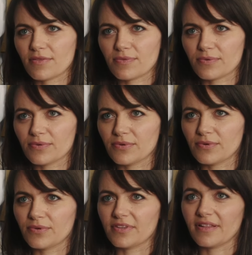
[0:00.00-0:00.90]

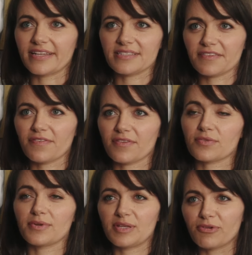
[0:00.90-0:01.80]
through the lens of
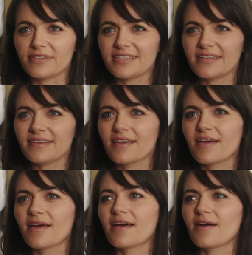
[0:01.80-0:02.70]
3D printing,
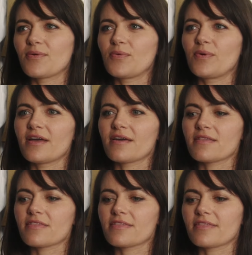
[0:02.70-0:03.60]

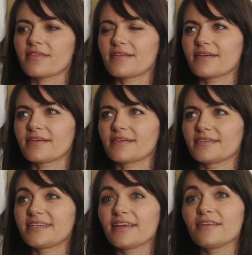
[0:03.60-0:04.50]
with
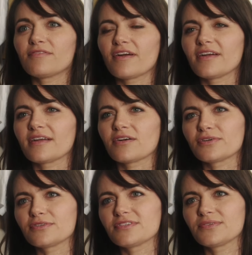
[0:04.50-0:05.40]
staying very
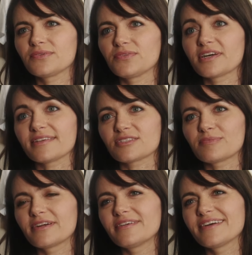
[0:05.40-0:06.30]
close to the
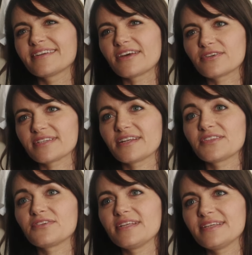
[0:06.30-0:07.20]
customer and understanding
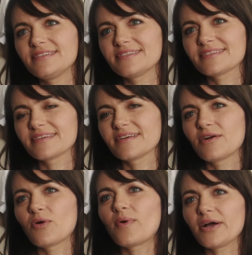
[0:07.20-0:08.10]
their needs
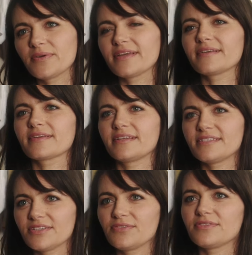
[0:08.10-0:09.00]
while we
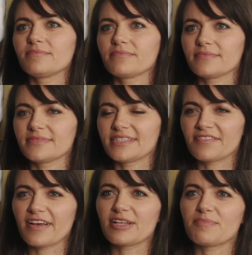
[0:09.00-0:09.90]
continue to
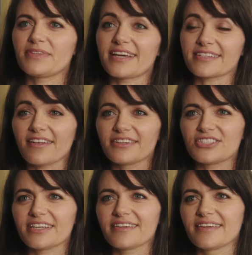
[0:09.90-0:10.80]
develop the
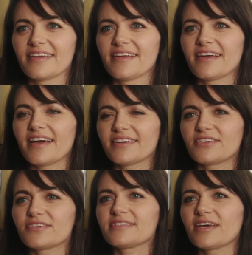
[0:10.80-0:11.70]
technology and
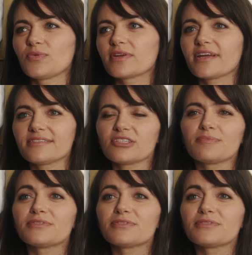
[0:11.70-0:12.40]
understand what custom